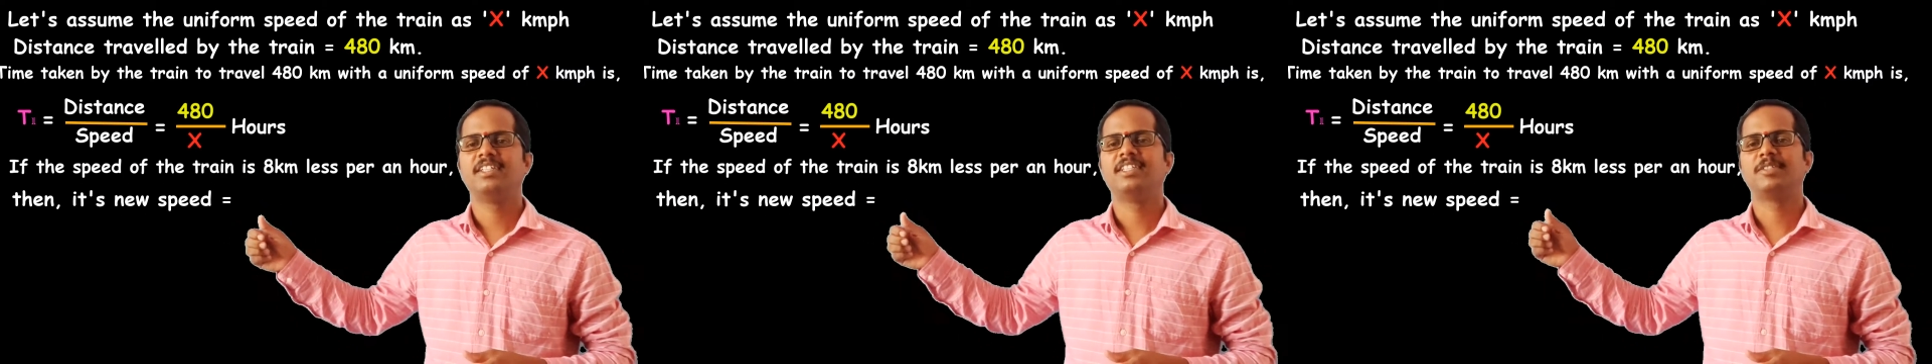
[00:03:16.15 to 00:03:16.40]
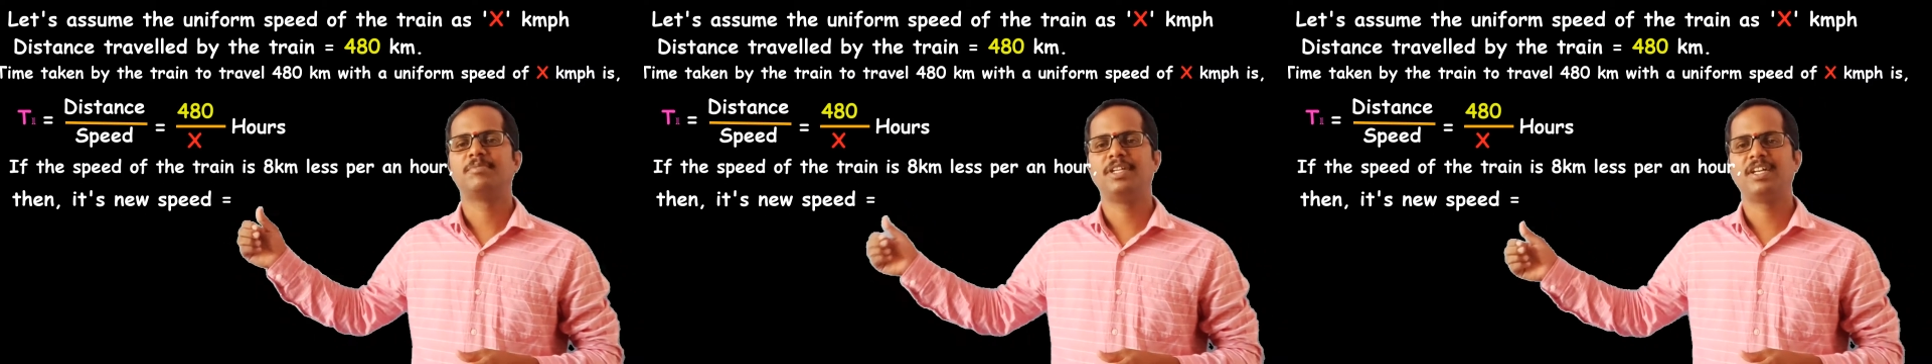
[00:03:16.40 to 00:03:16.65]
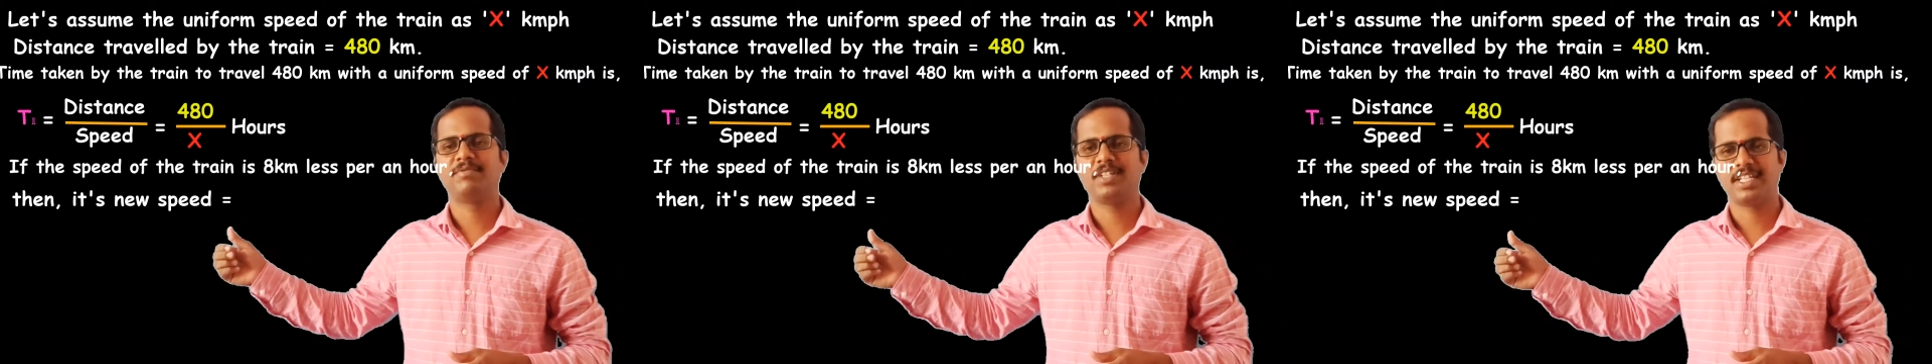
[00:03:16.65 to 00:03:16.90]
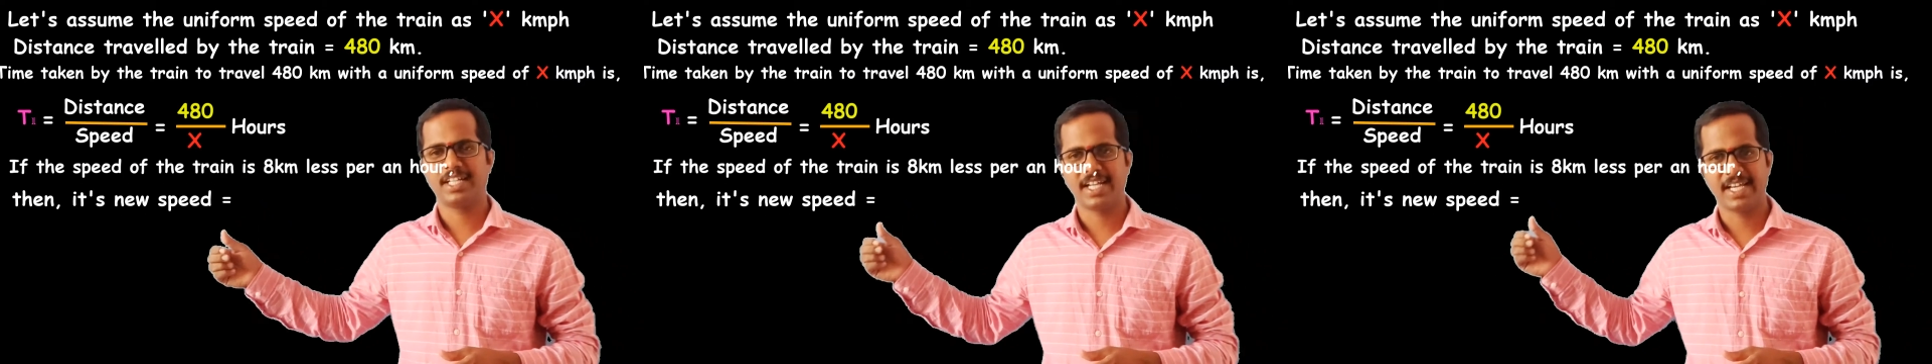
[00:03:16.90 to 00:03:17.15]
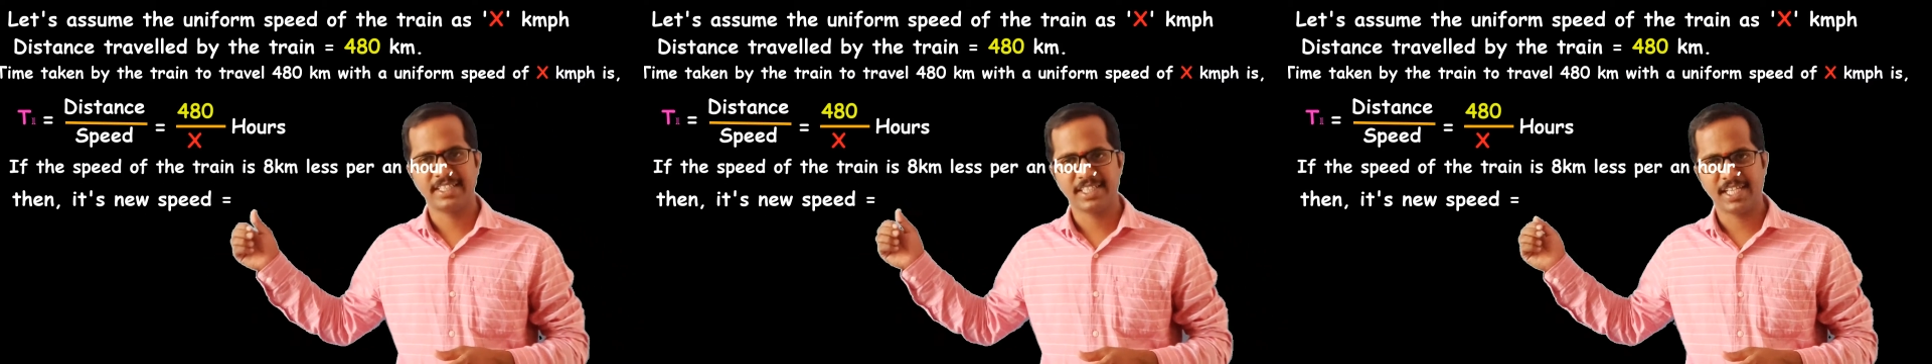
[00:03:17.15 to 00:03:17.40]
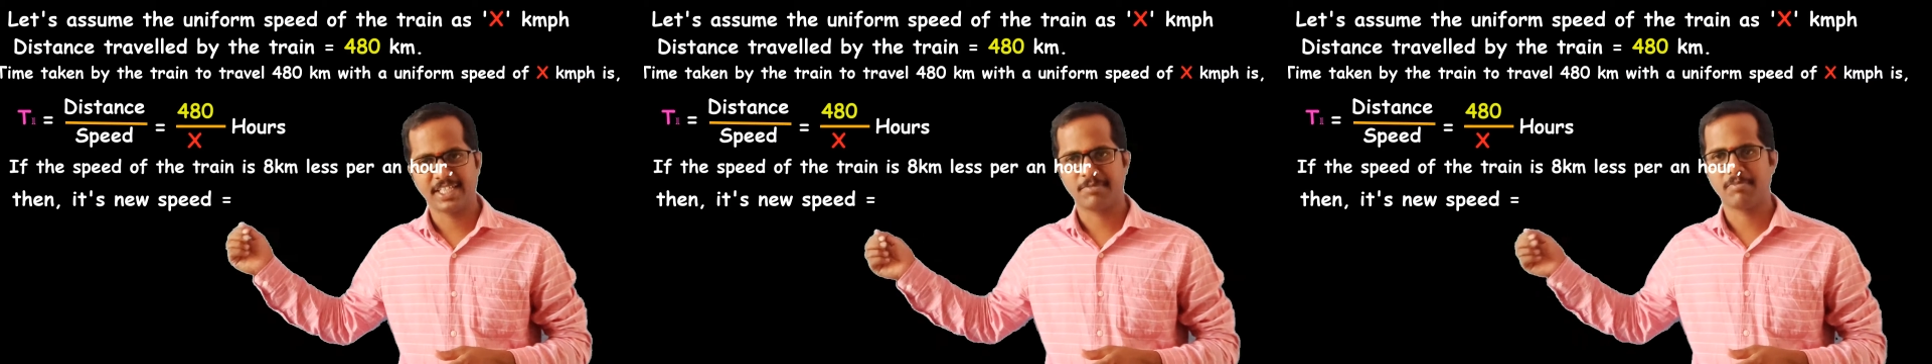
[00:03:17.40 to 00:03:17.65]
the speed of the train as
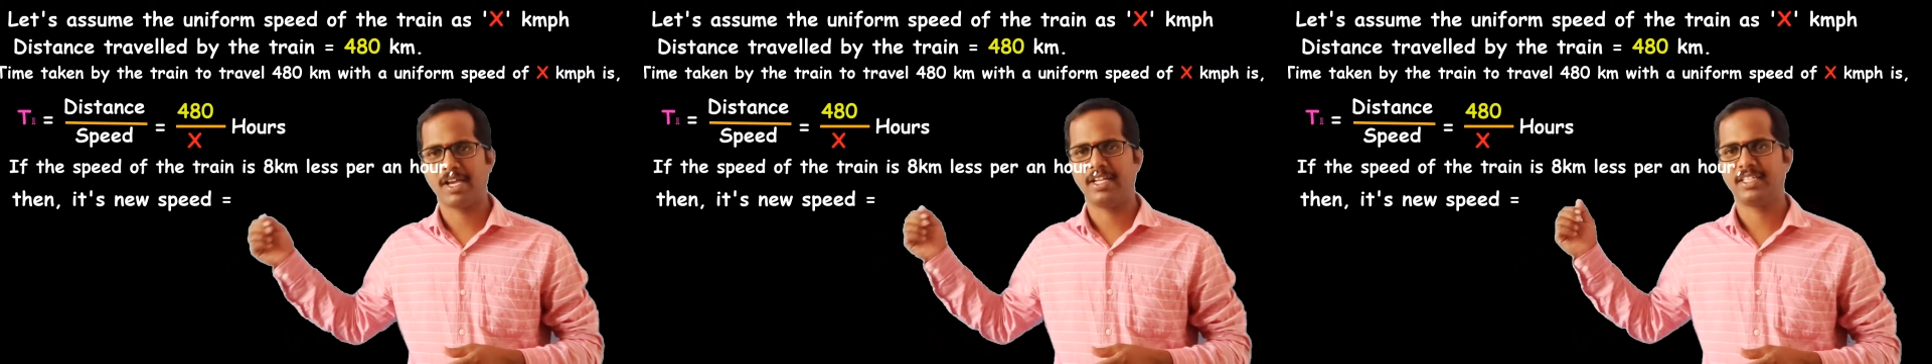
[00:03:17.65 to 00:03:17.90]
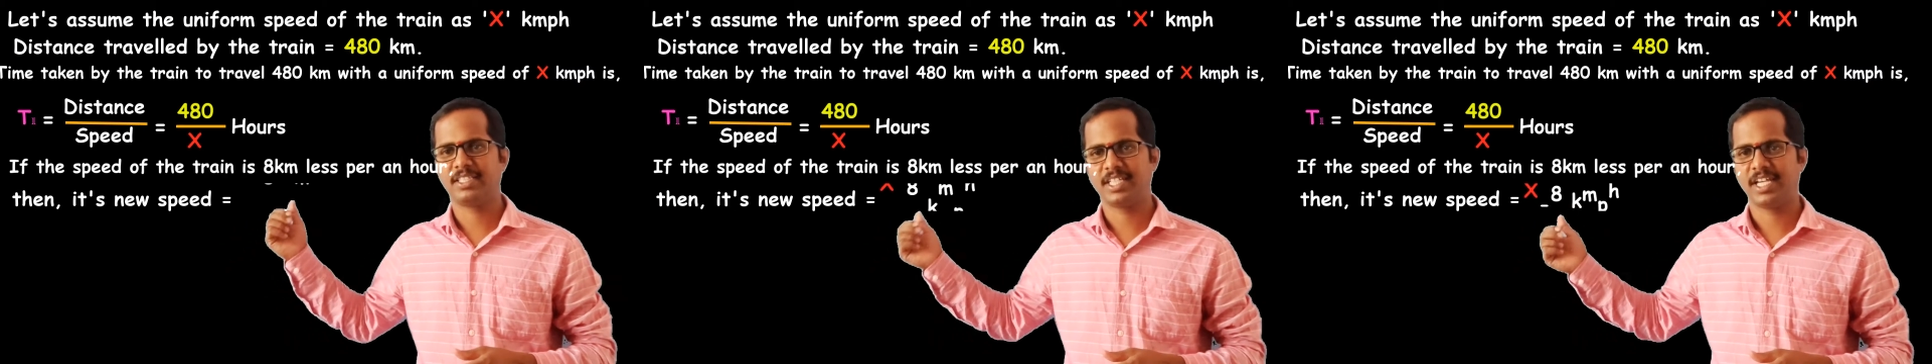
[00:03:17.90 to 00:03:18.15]
x minus